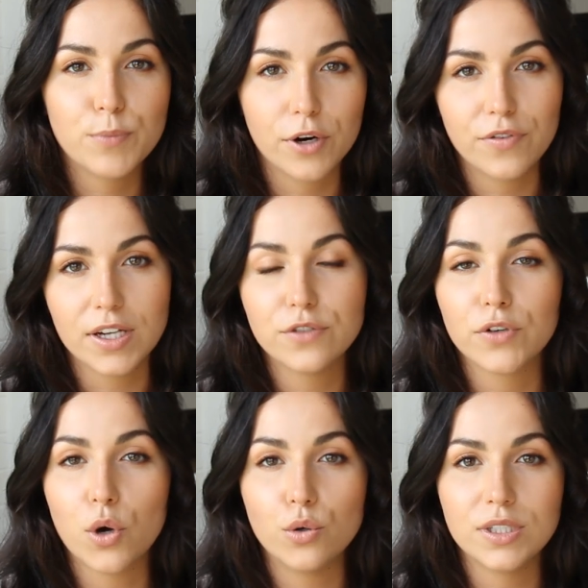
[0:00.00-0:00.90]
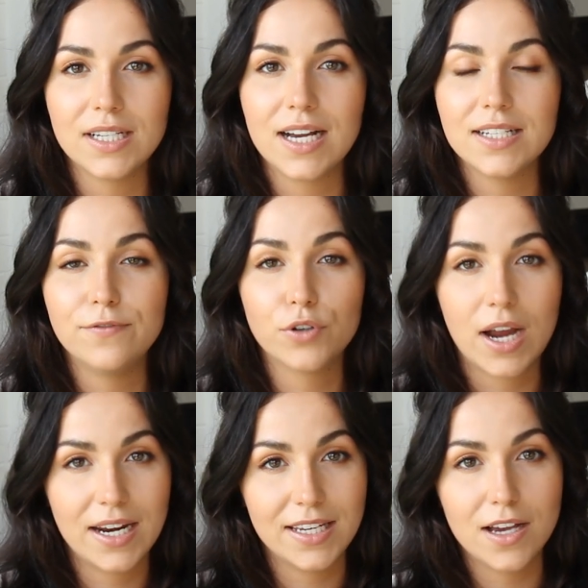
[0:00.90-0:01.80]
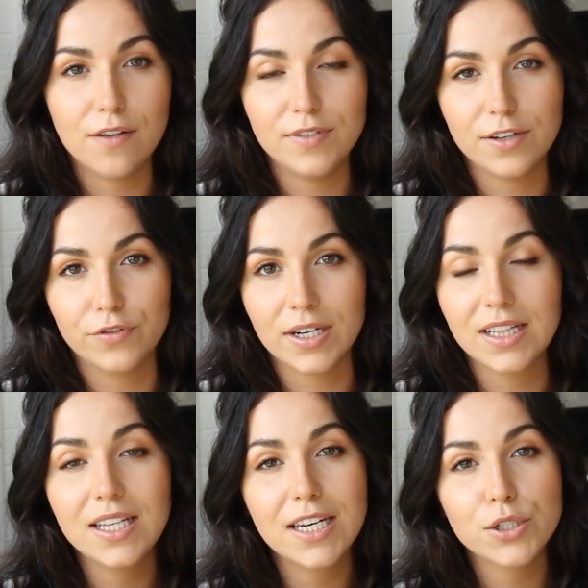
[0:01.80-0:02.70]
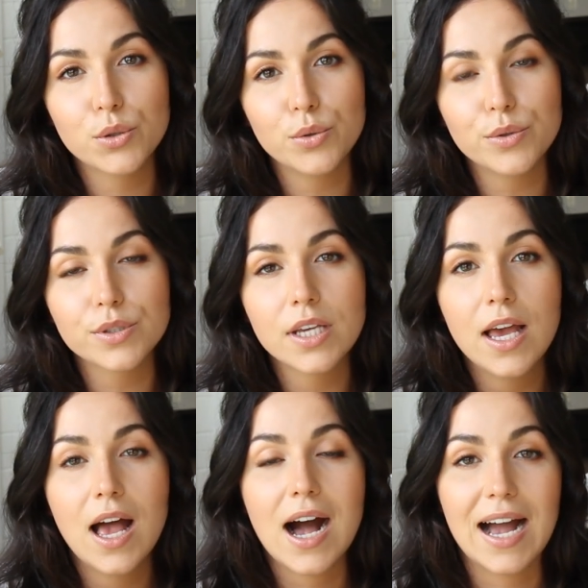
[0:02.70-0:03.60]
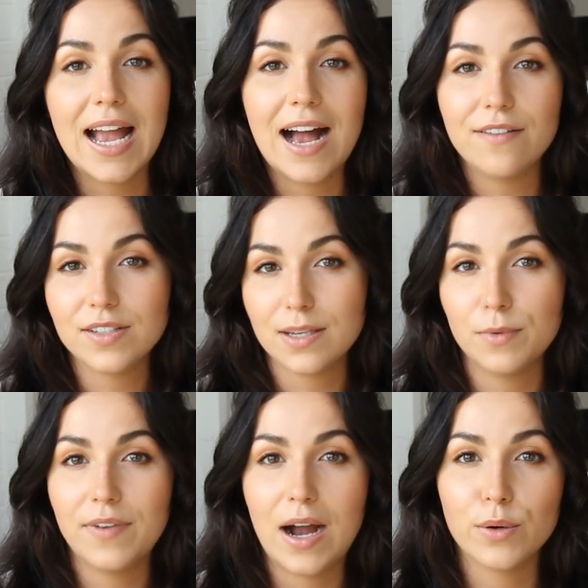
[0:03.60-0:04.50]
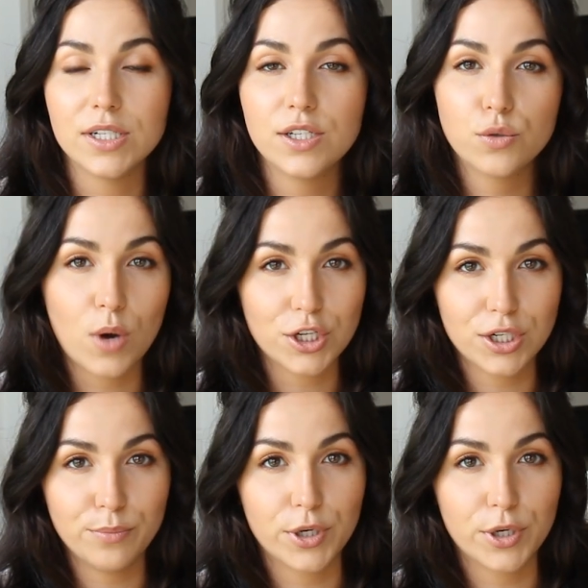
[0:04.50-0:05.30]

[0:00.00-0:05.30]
perfect for holding a variety of different cleaning tools. I have some of our dishwashing